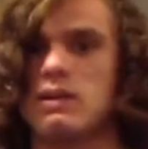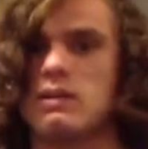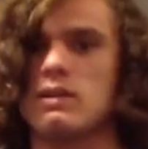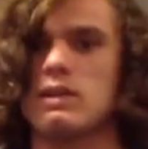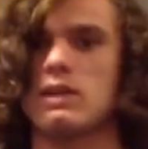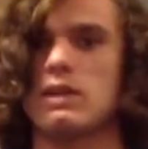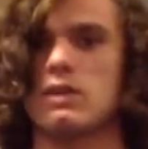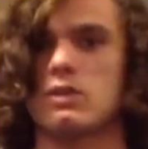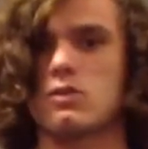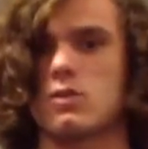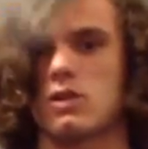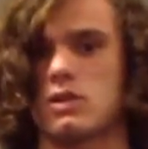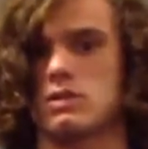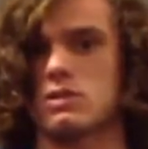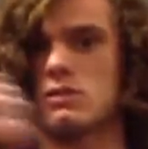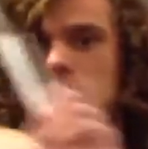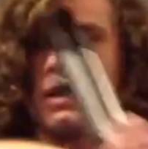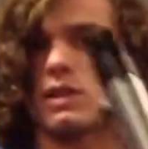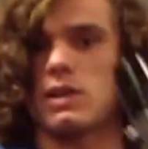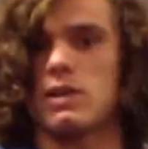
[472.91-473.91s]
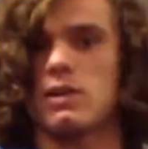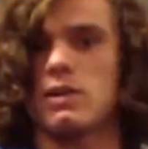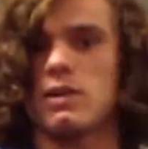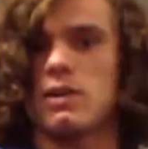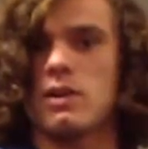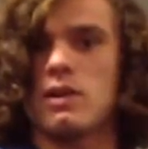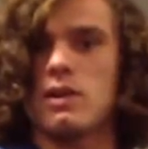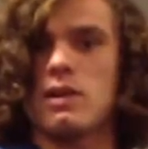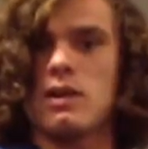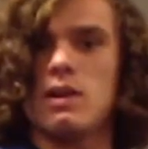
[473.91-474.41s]
to get across over
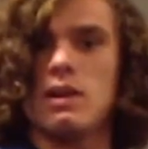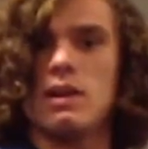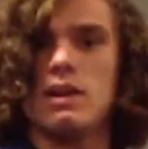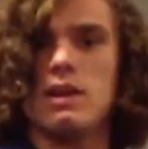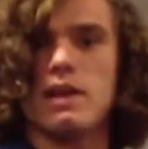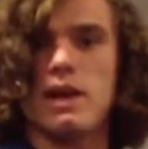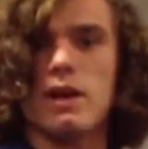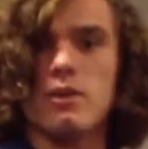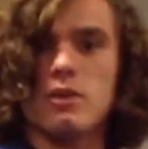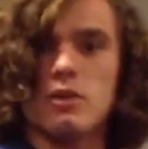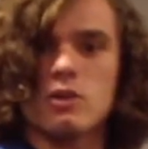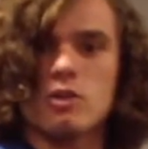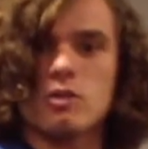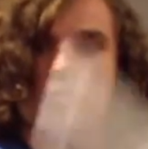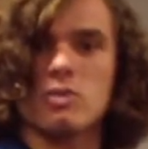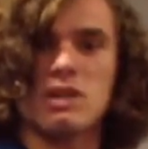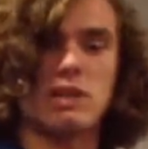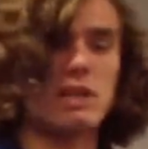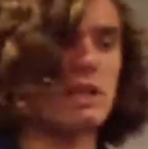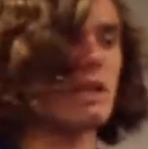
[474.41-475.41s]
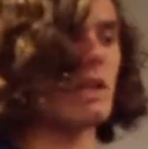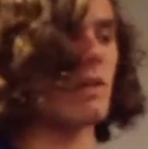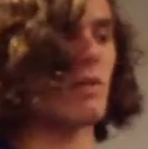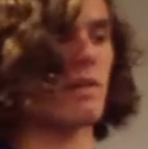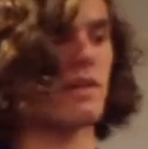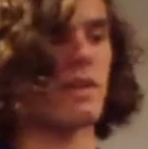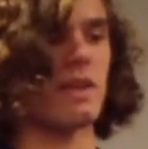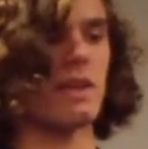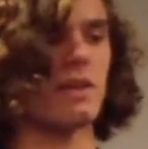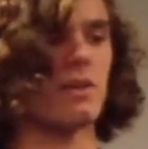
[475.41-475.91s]
here, now you're going to be leading
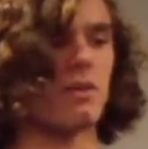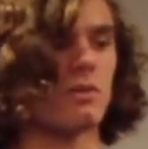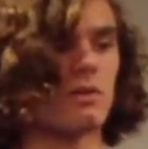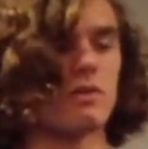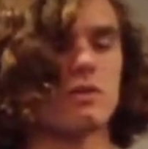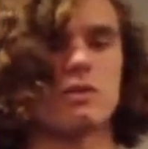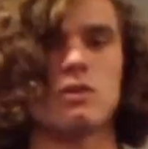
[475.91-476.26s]
with the hilt.